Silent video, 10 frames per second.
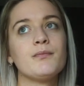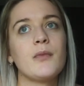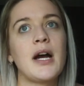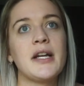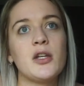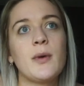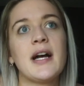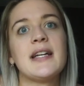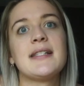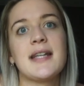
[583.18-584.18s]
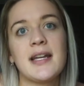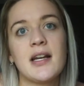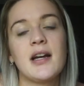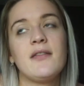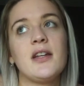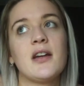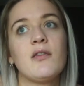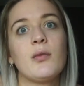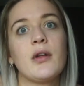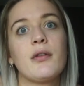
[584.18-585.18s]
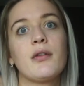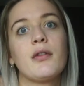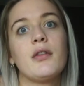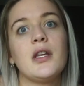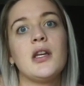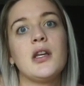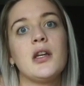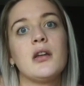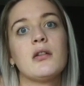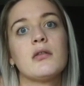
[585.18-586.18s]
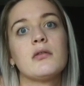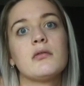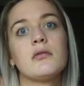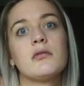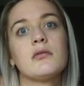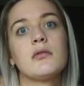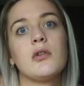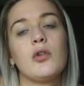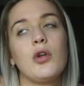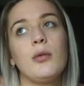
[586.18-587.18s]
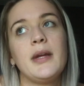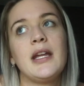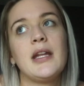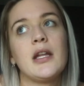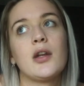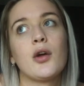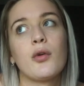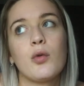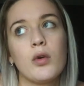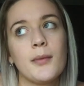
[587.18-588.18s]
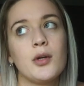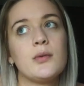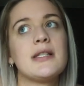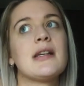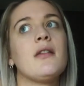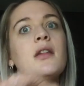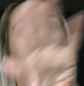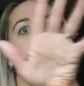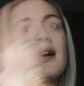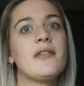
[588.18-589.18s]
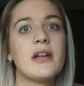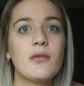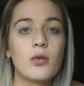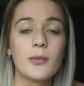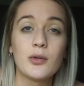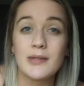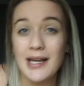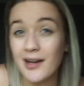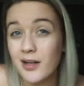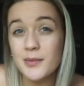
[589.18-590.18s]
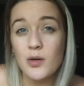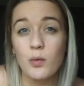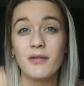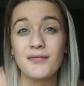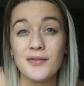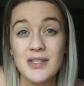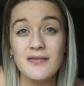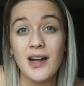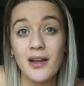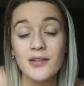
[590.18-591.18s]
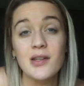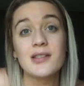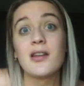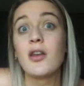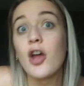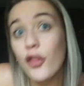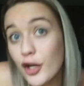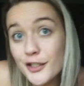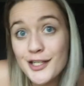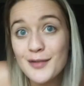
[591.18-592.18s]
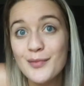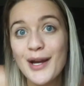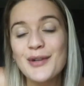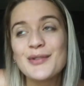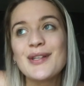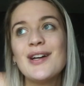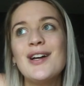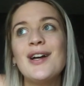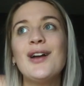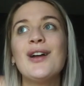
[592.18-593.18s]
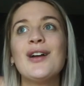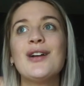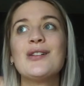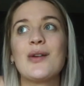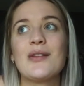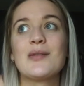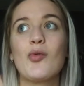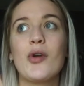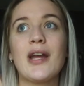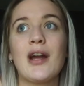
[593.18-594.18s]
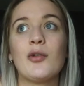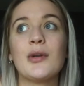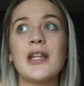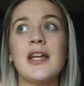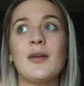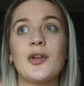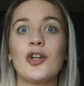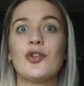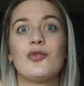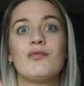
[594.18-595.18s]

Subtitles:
IUIs and IVF with the Clomid and other hormones and then the IVF hormones, I got up to 155, so that's another 10 pounds. So at this point, I really am a good